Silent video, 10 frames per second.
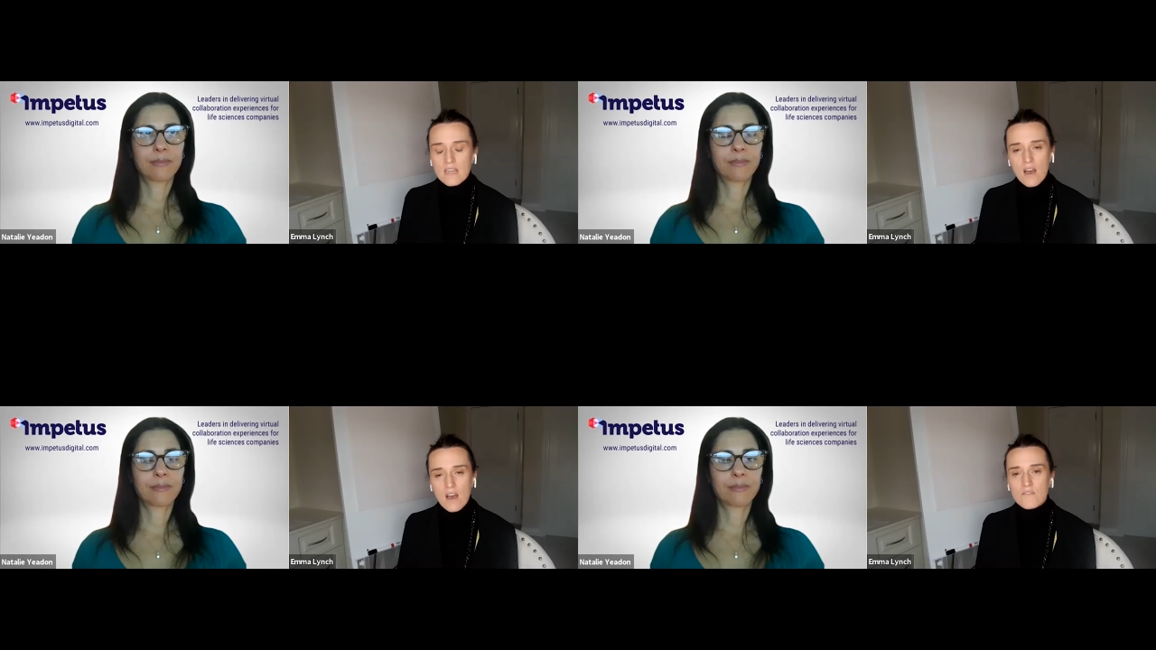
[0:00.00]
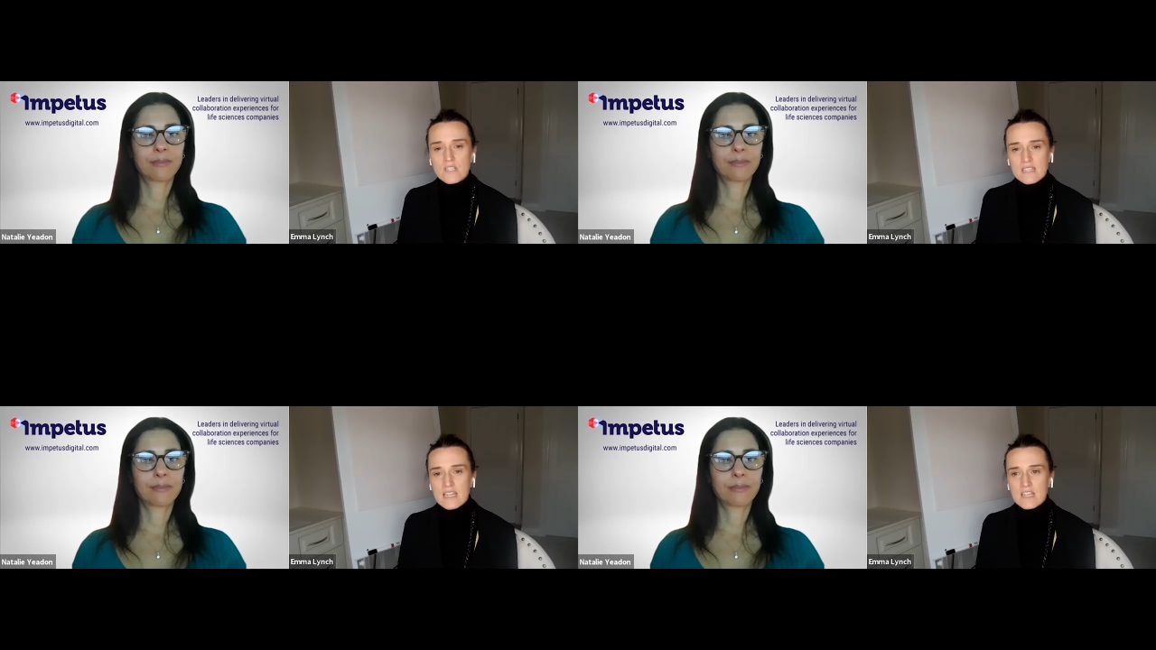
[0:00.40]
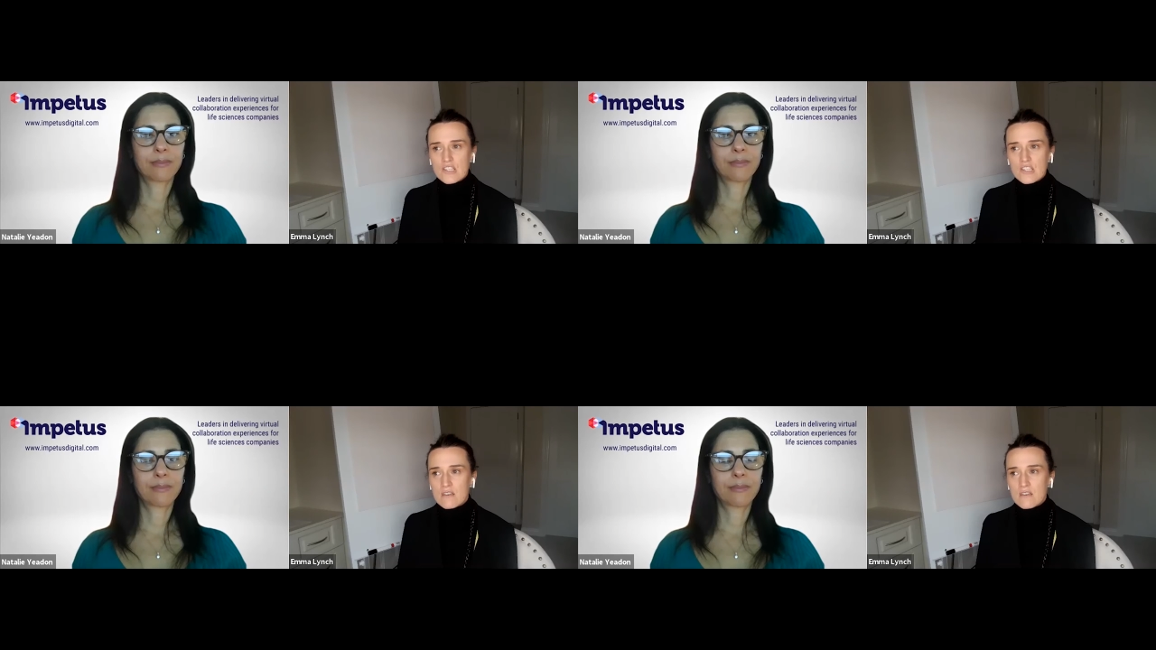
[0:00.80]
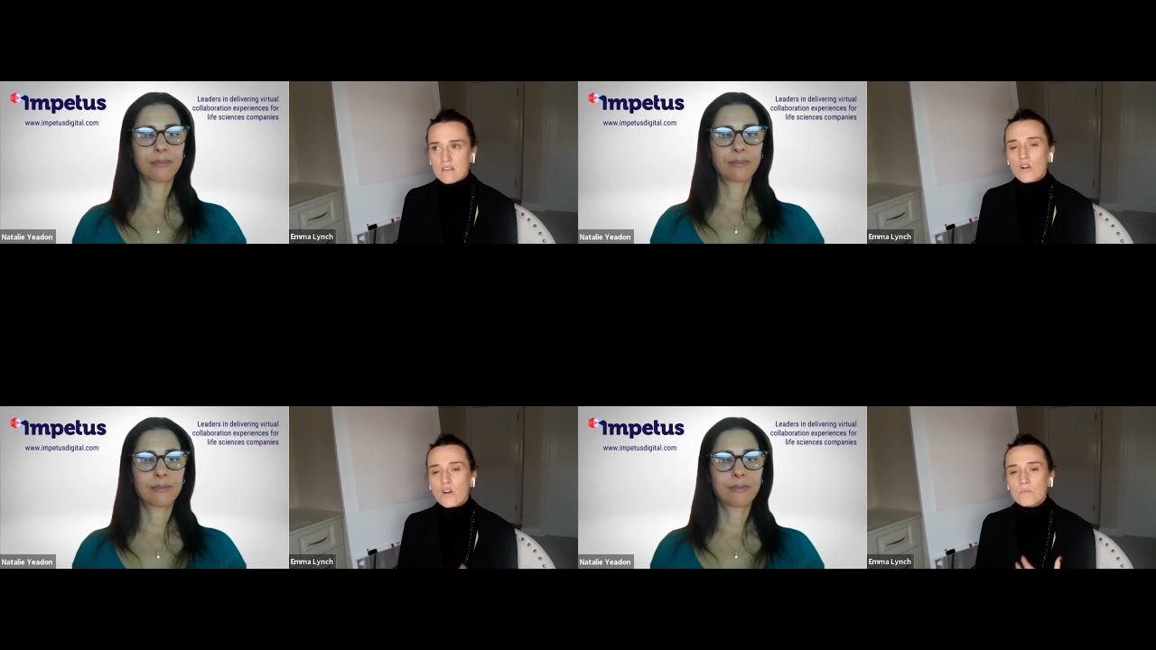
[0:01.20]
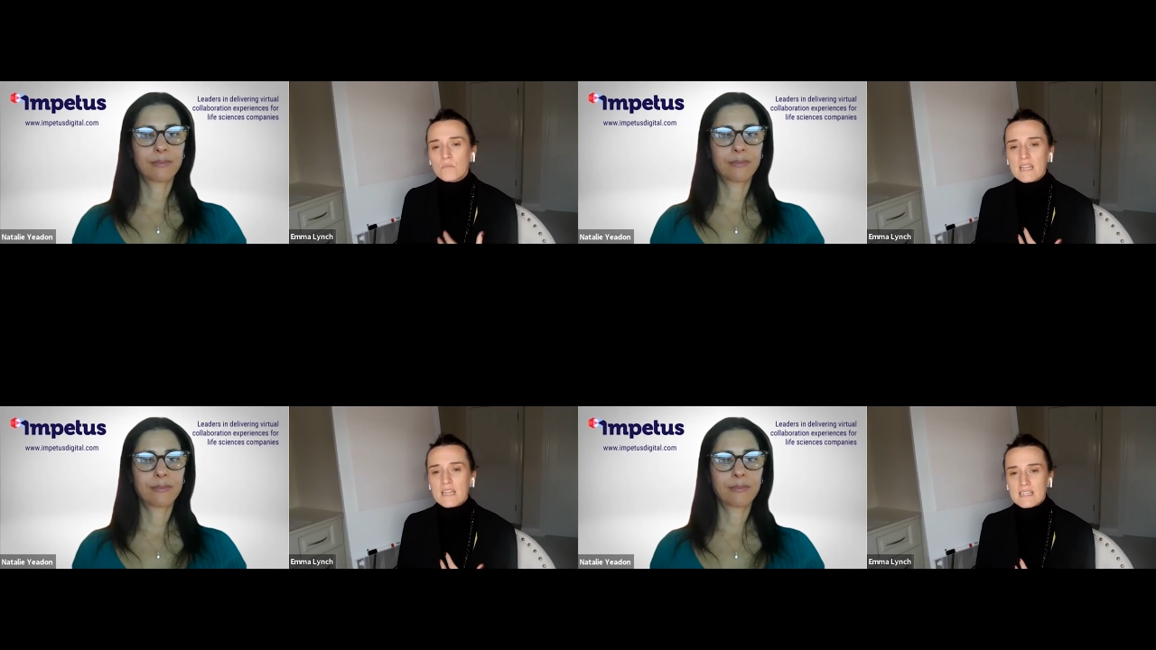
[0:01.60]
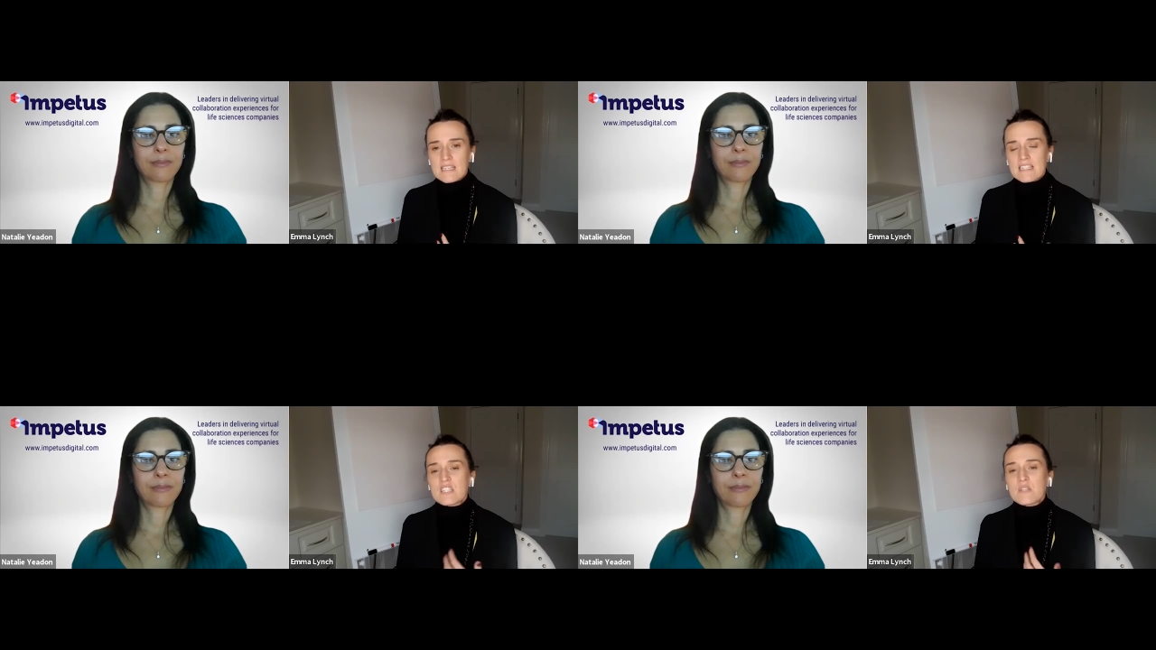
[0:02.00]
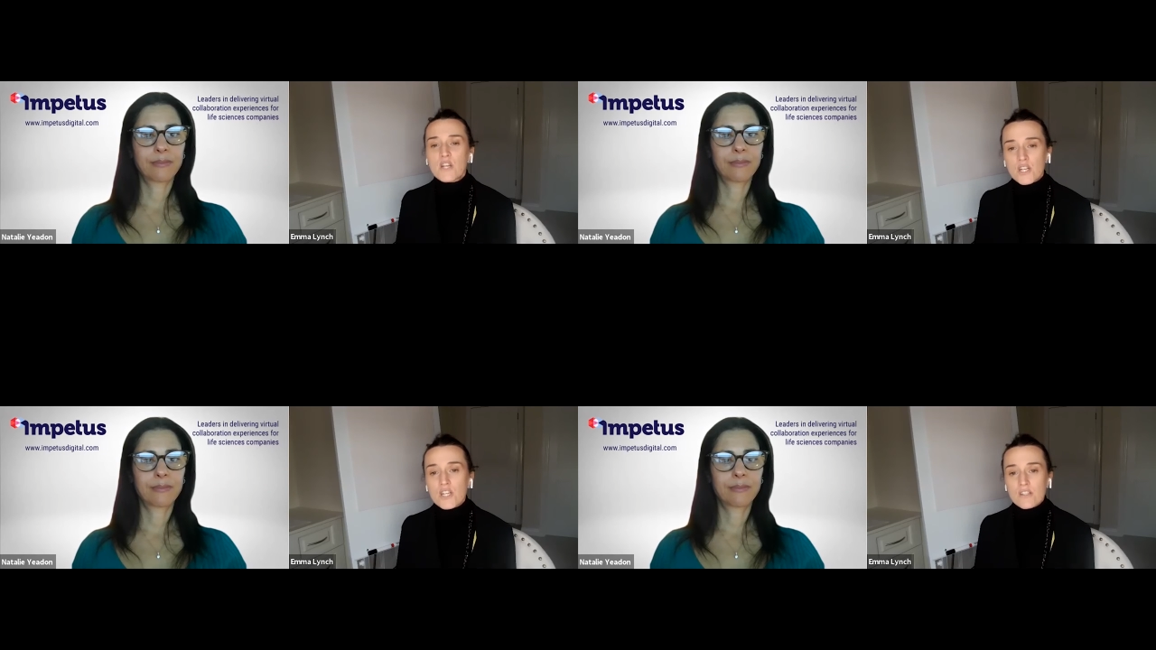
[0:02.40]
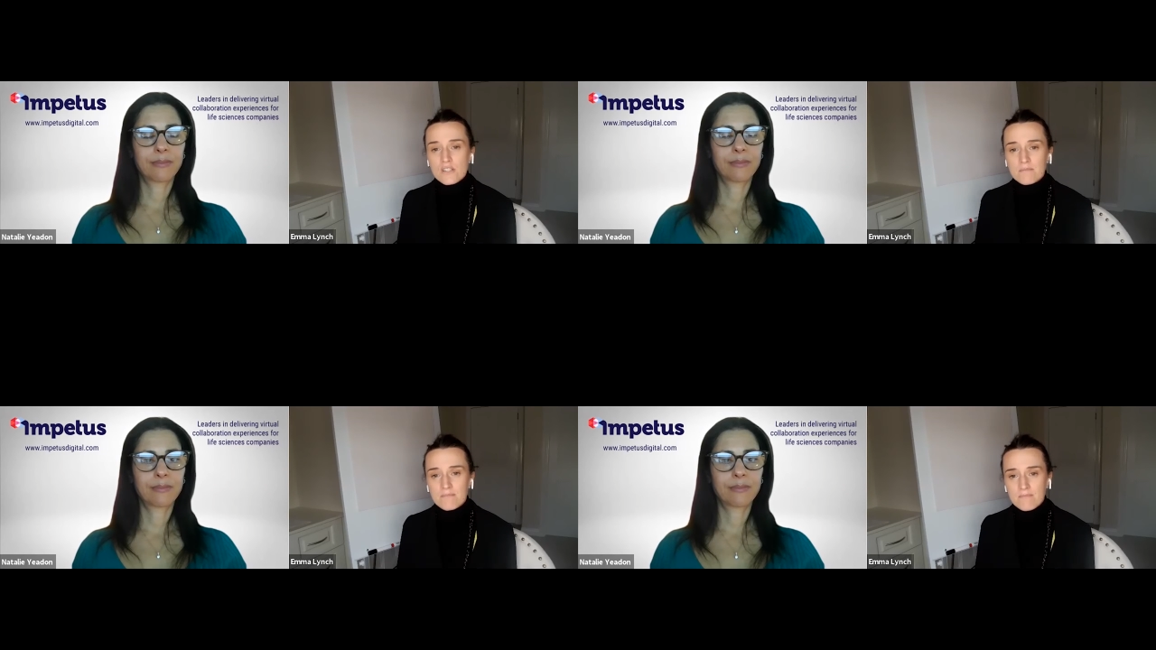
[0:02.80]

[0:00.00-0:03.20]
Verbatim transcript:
Speaker 1: in a conversation, their unmet need is to be heard.